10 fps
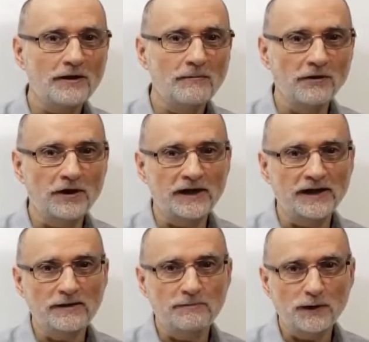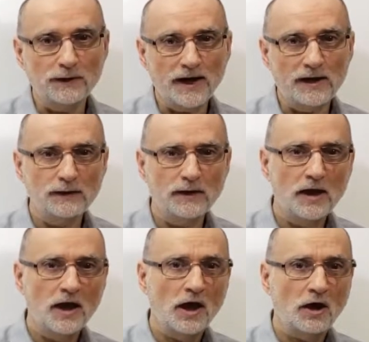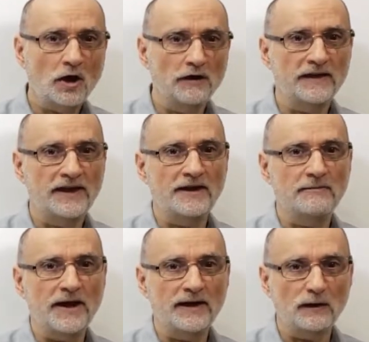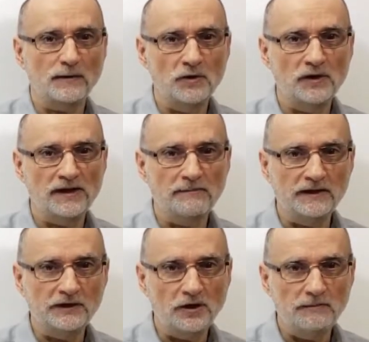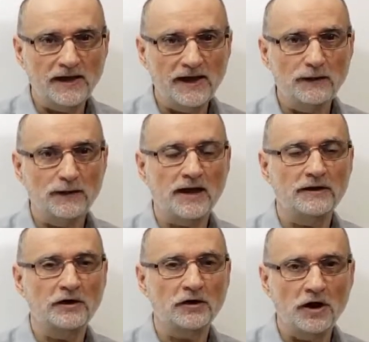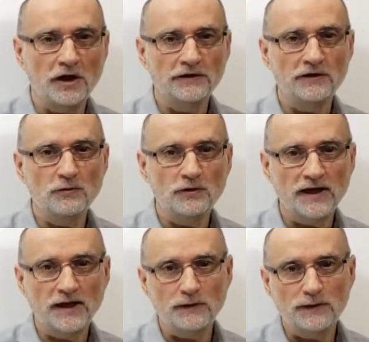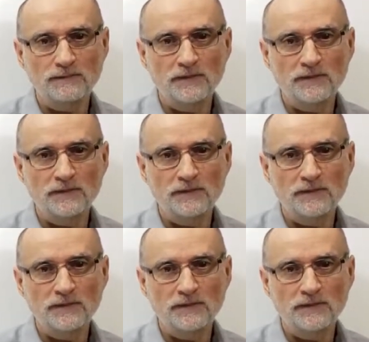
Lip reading: Brown adipocytes contain many small lipid droplets and a round nucleus.